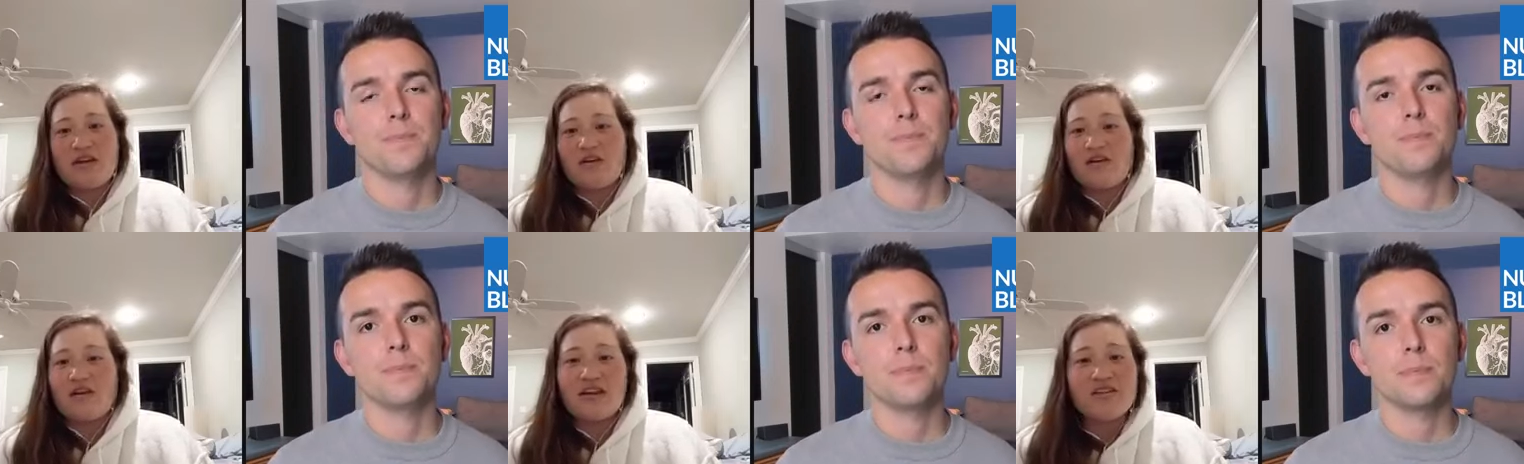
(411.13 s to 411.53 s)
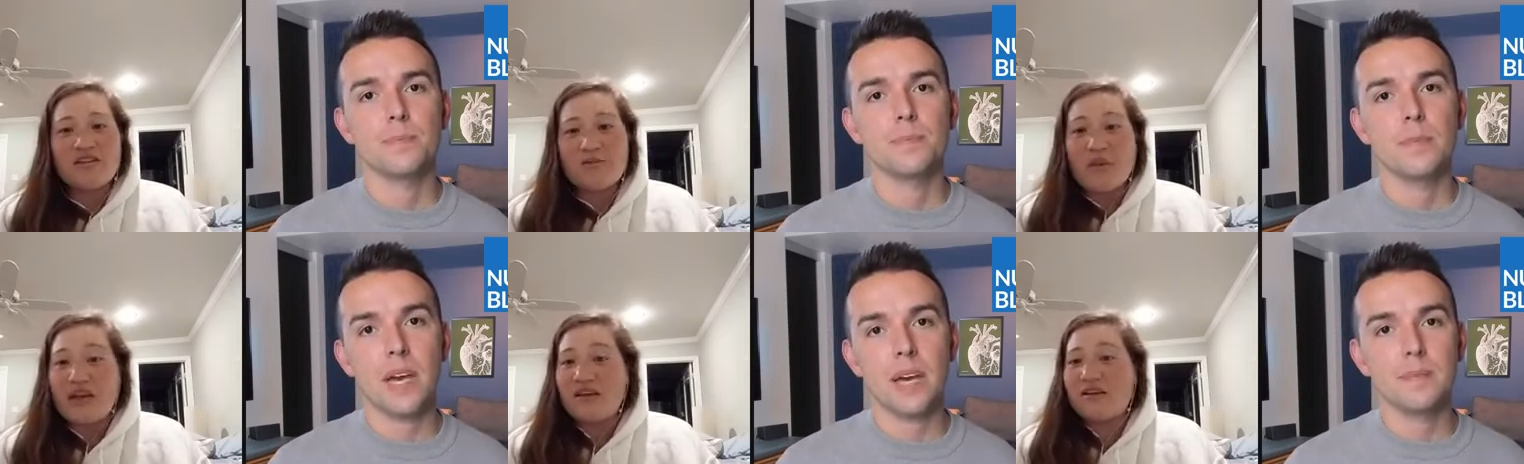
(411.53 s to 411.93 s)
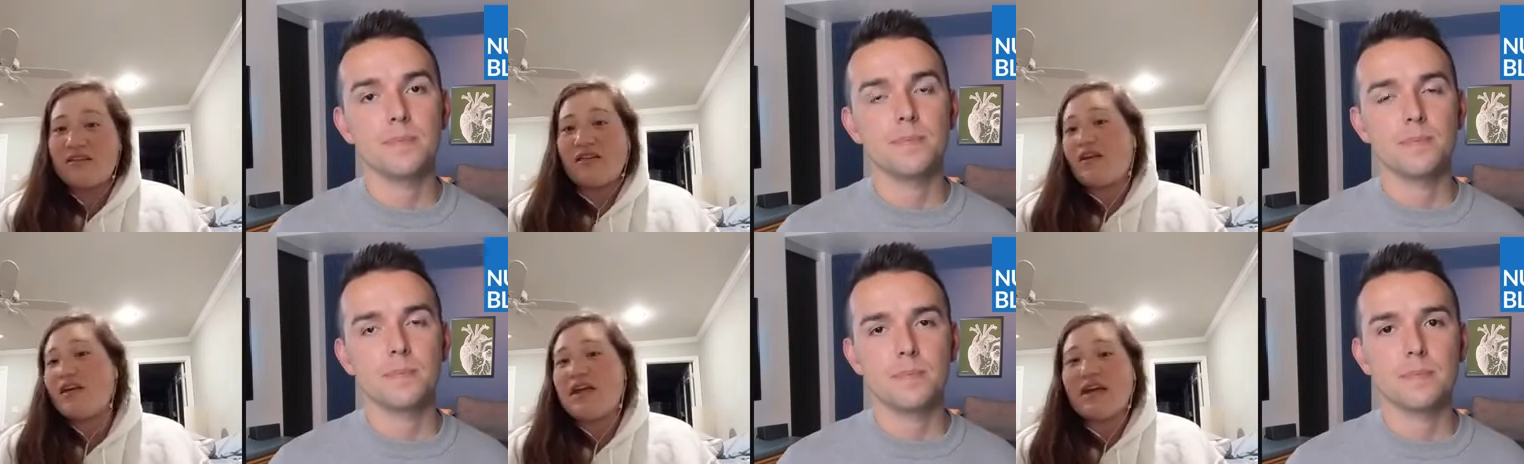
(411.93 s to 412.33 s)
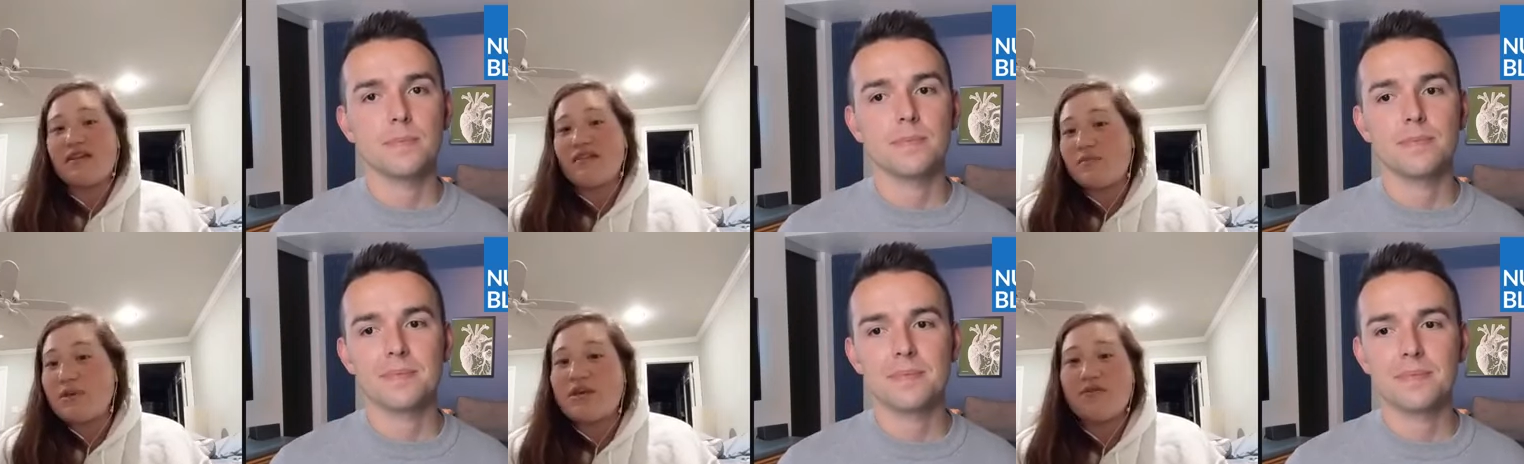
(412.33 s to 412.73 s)
Speaker 1: they're intubated yeah. they
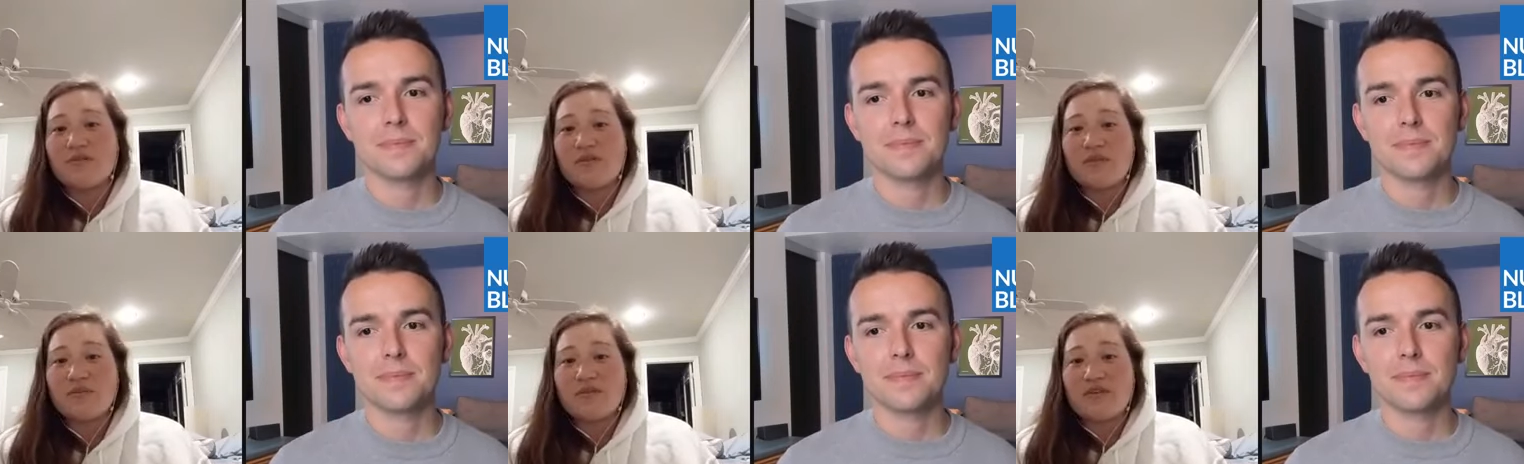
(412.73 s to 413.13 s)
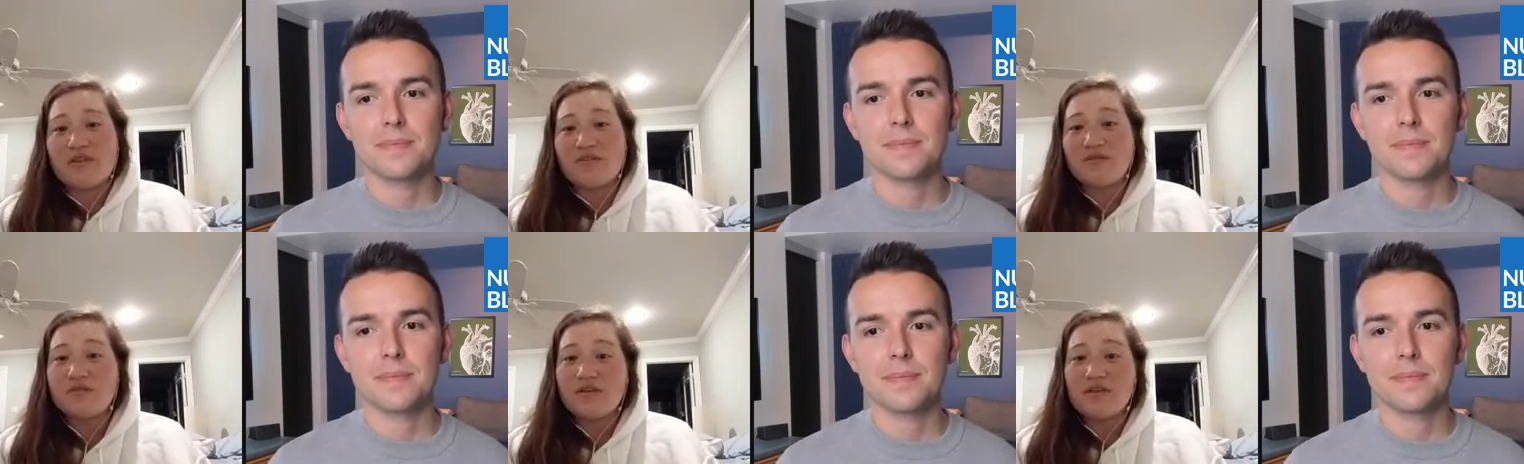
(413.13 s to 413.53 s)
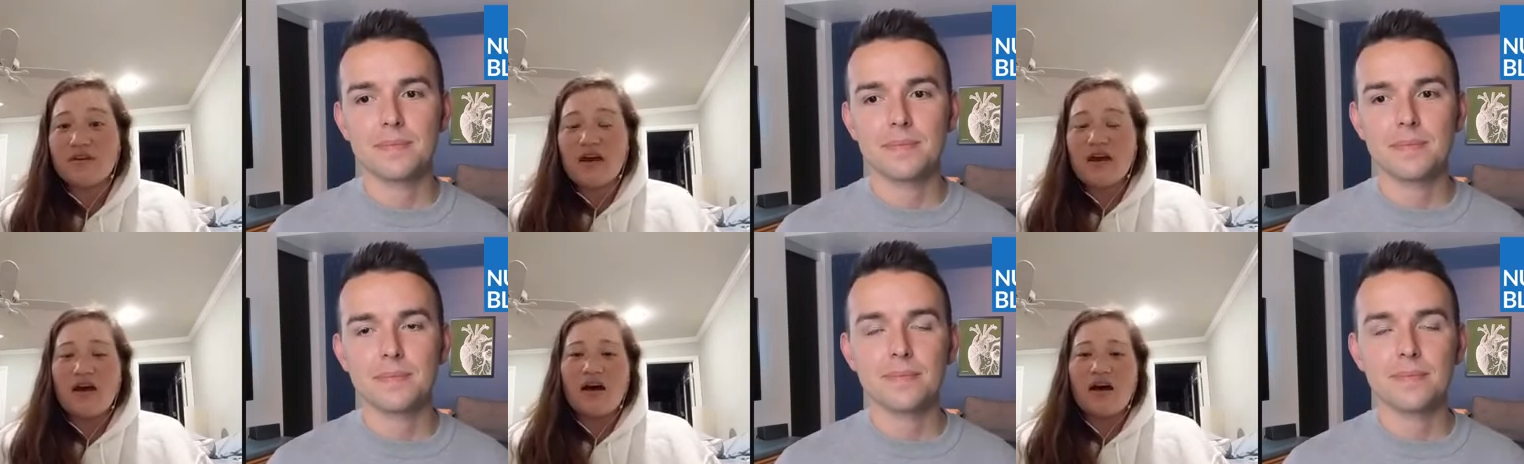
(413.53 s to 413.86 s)
can't speak for themselves